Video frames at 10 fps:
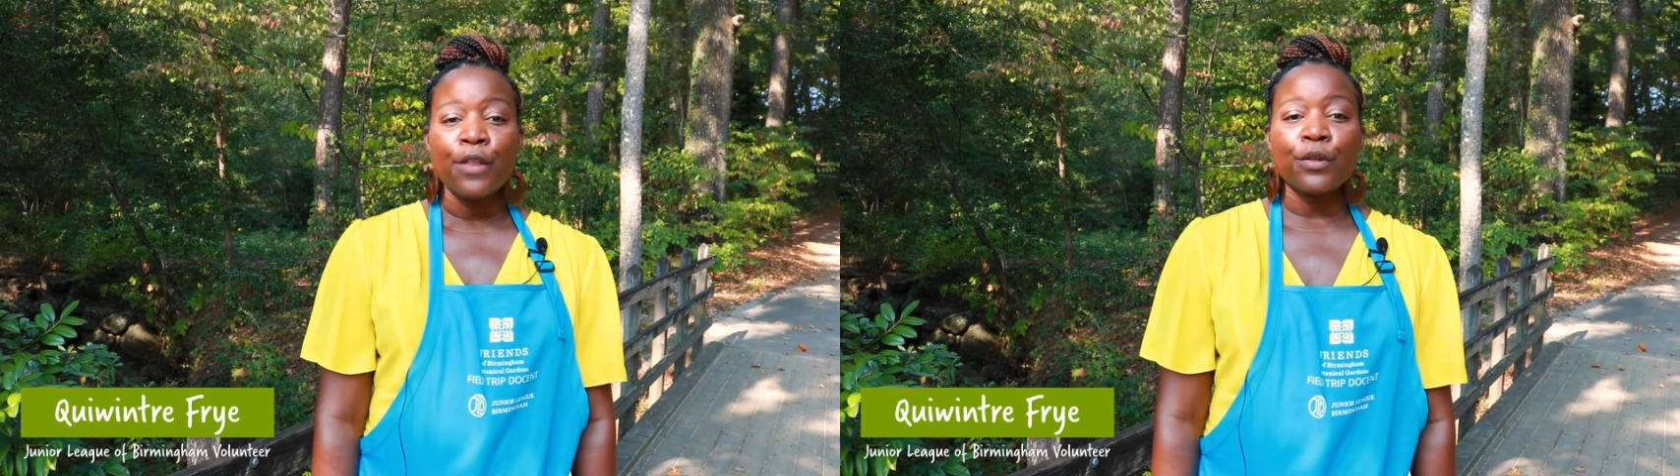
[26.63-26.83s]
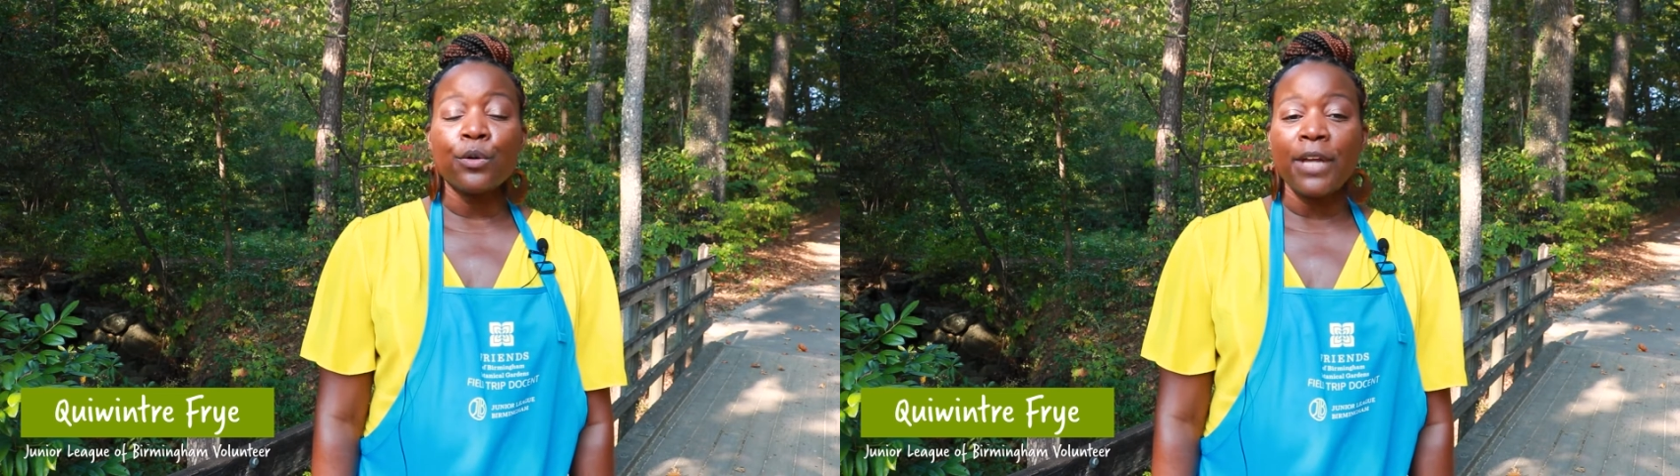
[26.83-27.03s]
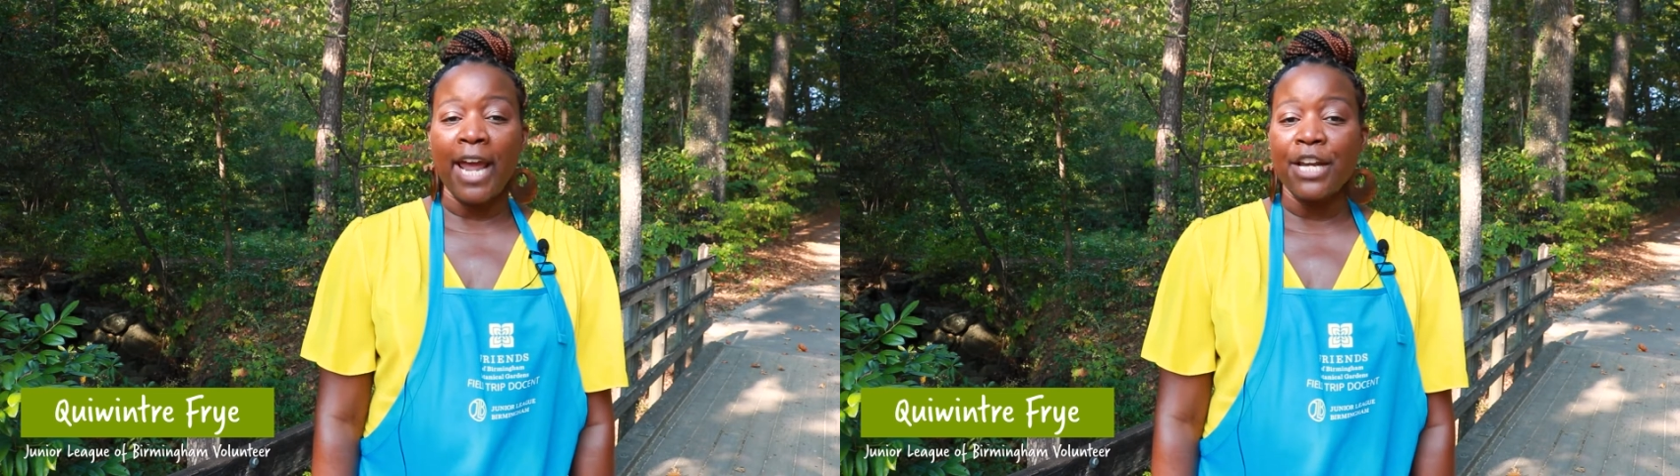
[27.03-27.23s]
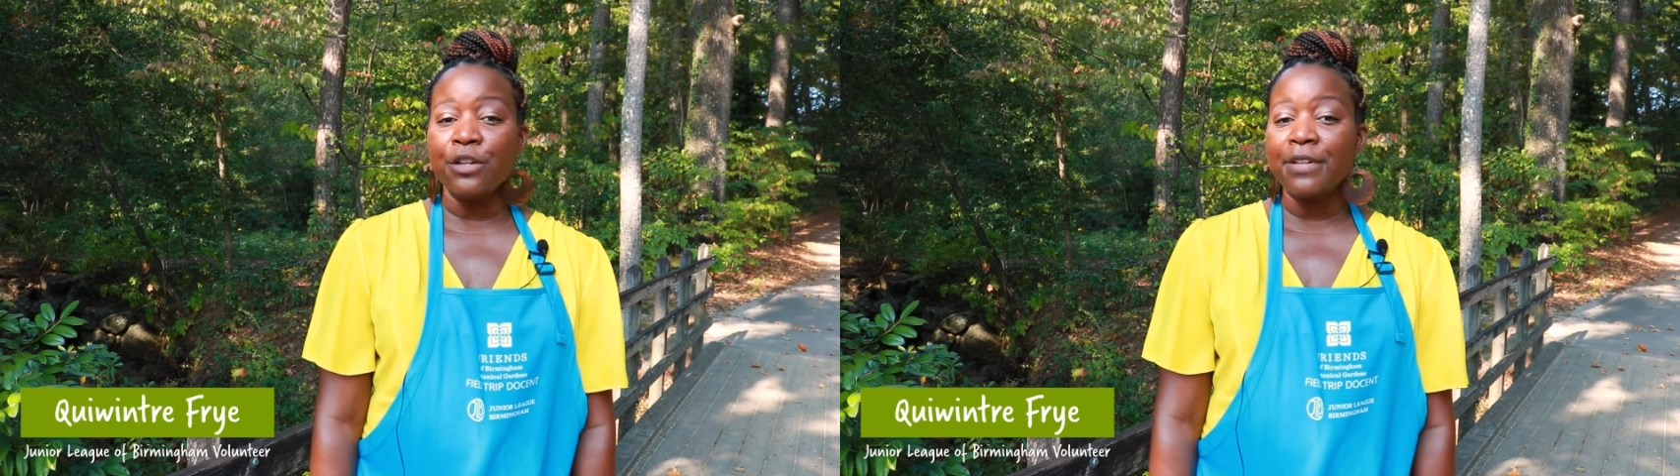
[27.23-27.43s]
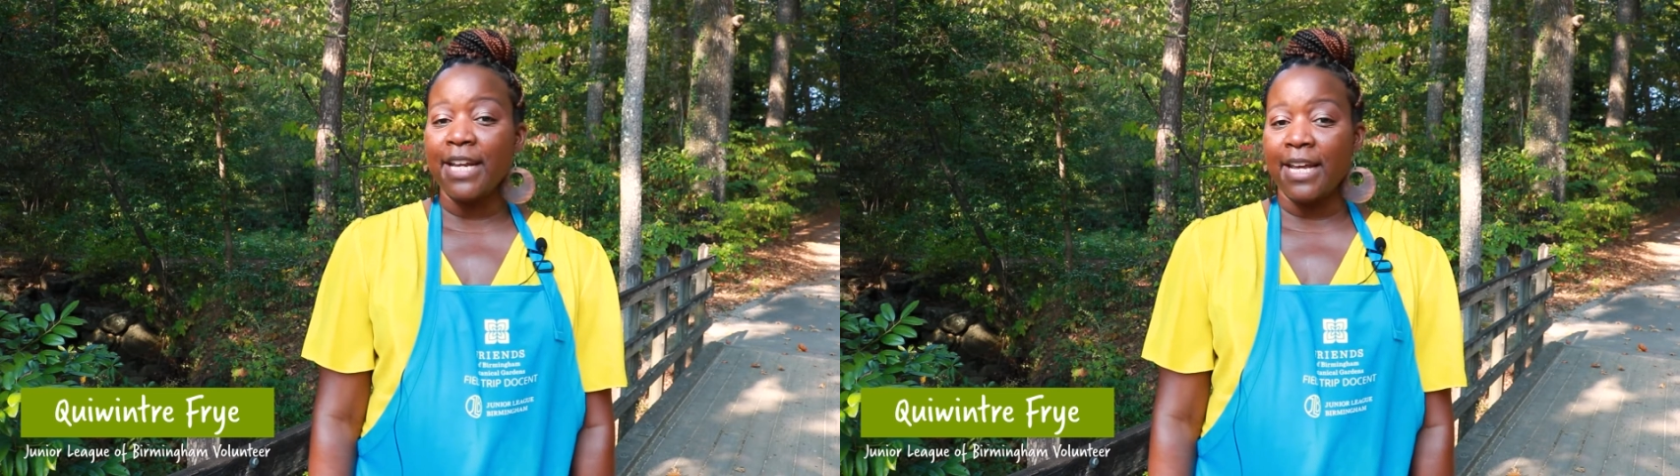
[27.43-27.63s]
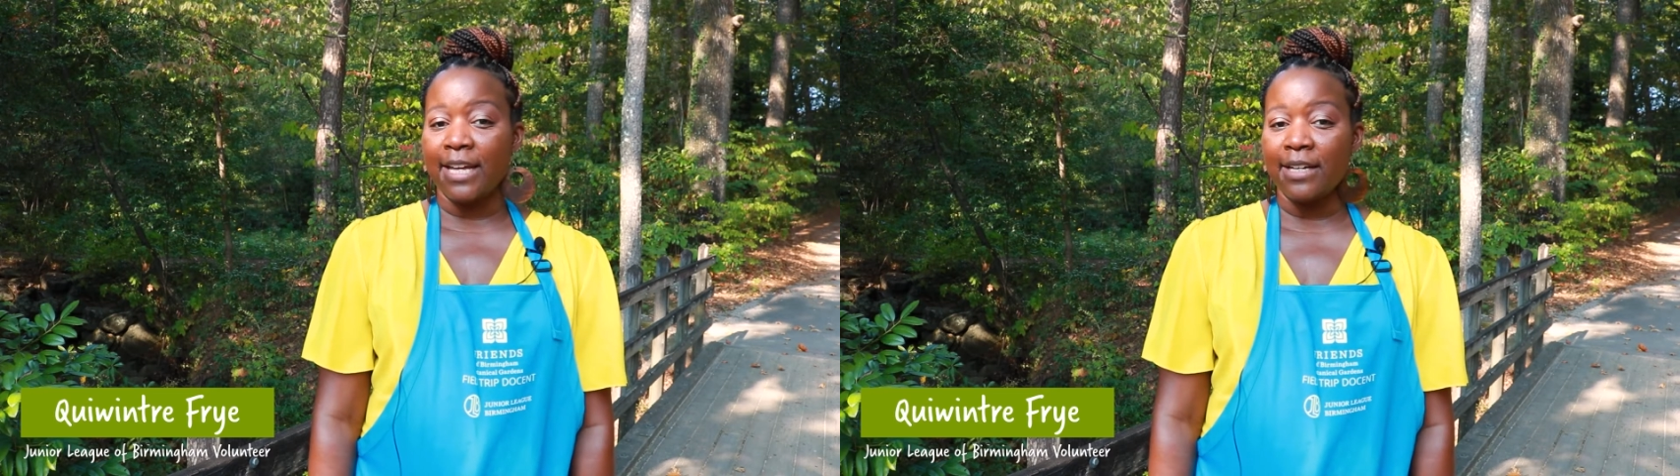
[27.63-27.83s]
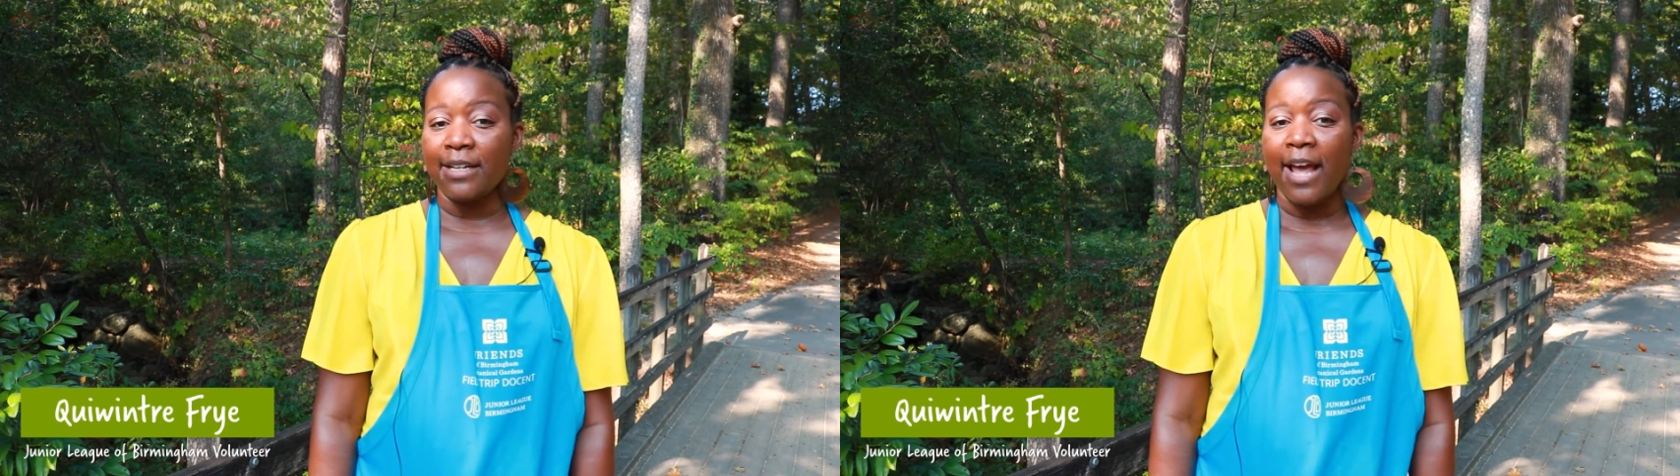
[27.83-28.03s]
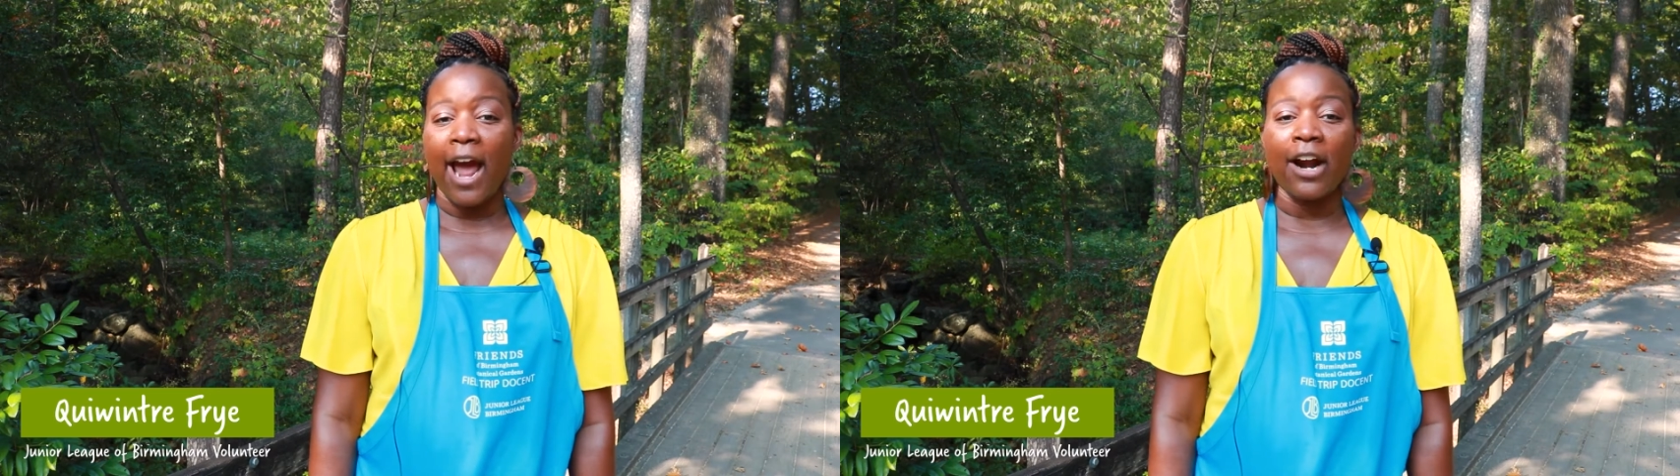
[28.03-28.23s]
Through Can You Dig It,
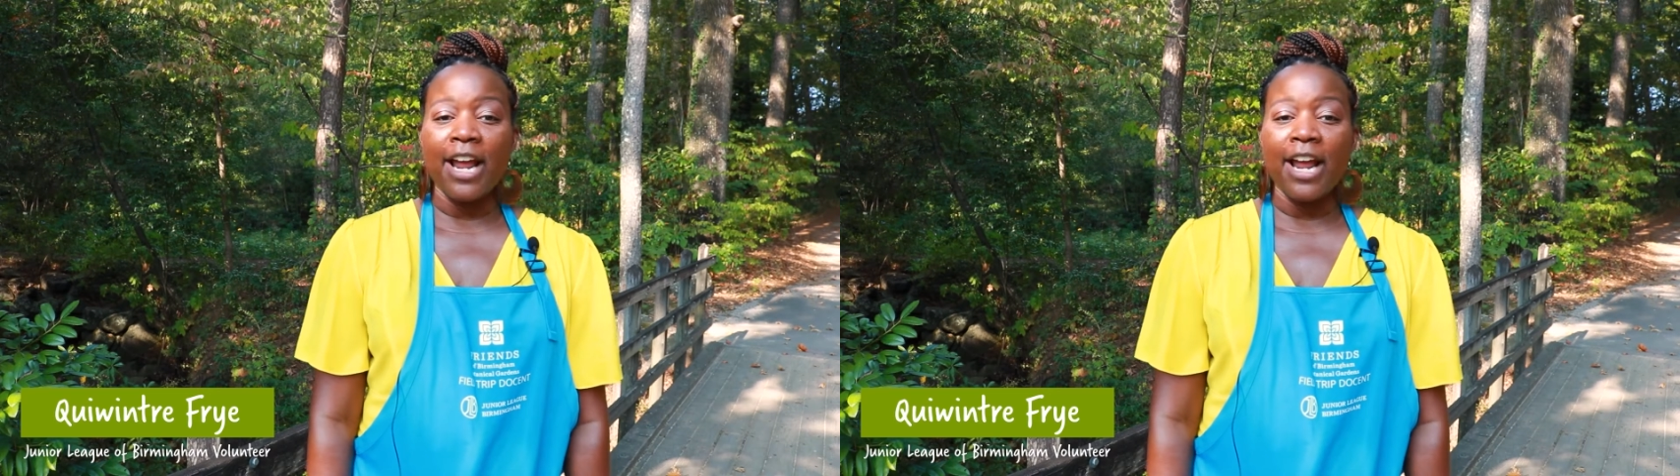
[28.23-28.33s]
our